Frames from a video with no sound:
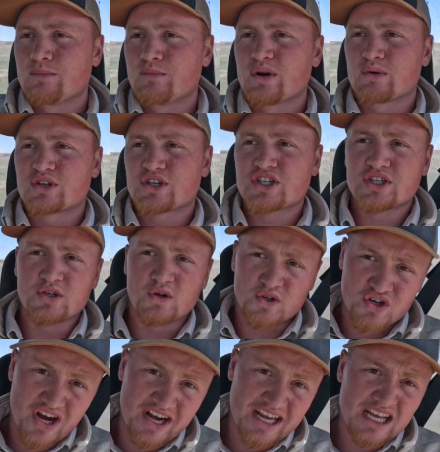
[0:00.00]
We were
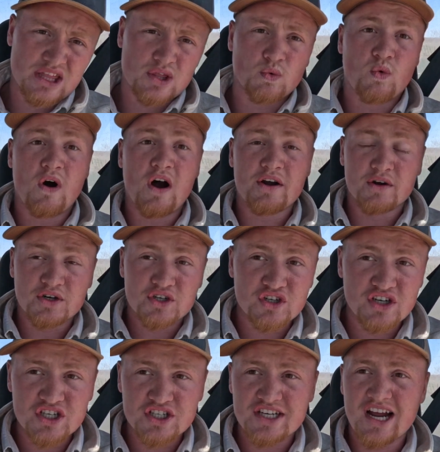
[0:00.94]
still trying to get the water
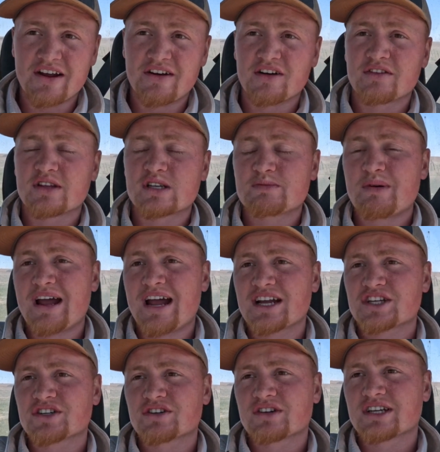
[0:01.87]
trenched out here to this
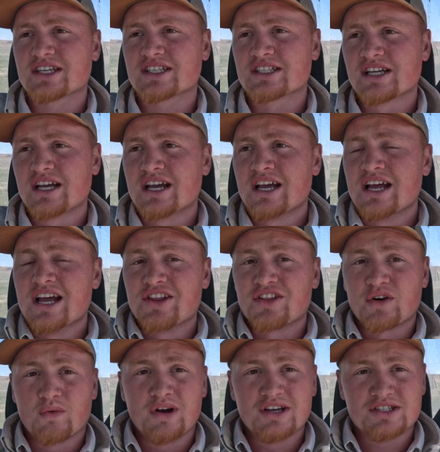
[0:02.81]
pasture because
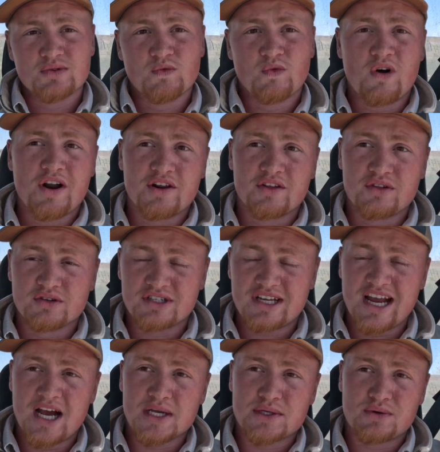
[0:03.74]
there wasn't water.
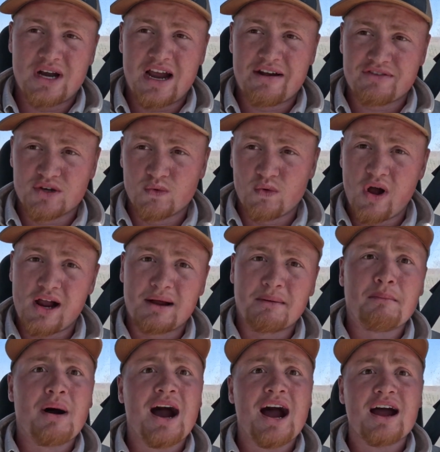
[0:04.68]
Those cows were having to walk
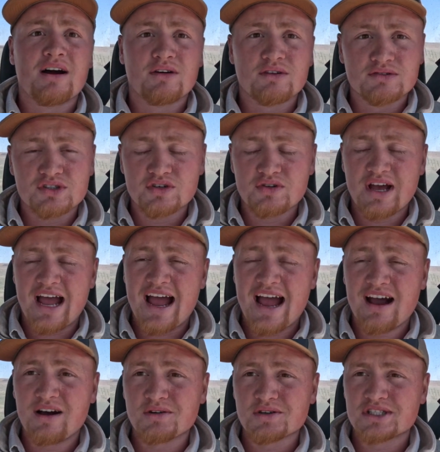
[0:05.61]
a mile to the
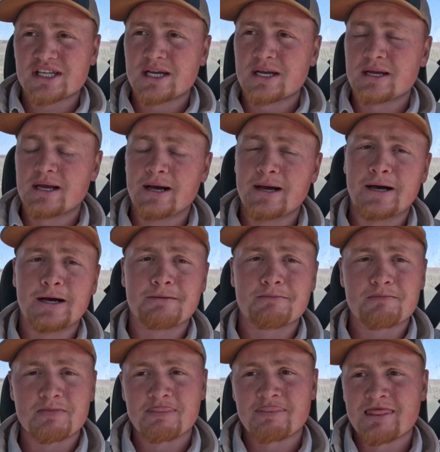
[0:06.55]
house
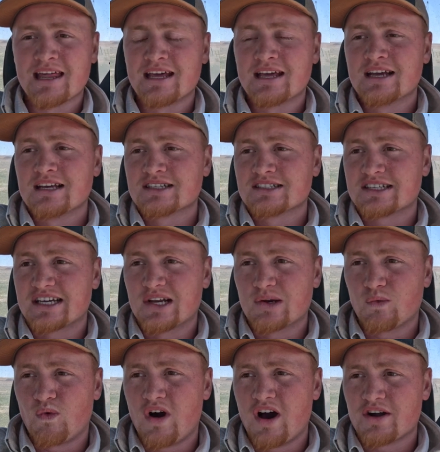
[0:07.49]
to
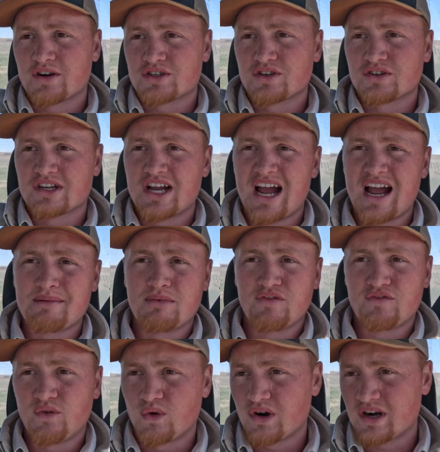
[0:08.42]
get water. So the guy
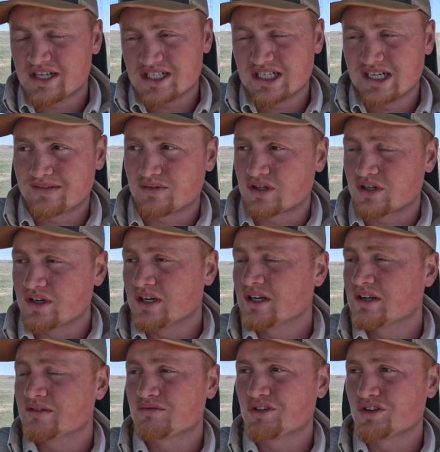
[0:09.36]
before us never
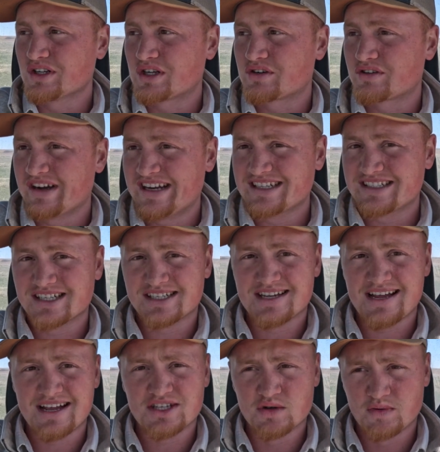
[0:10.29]
really grazed
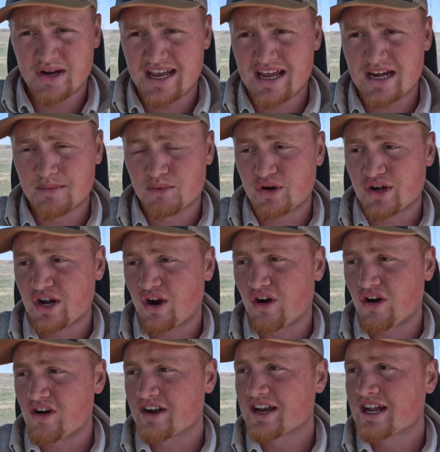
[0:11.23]
this side, so we hit it pretty
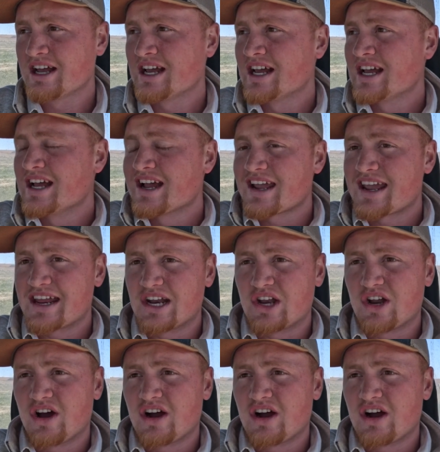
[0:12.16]
hard, get it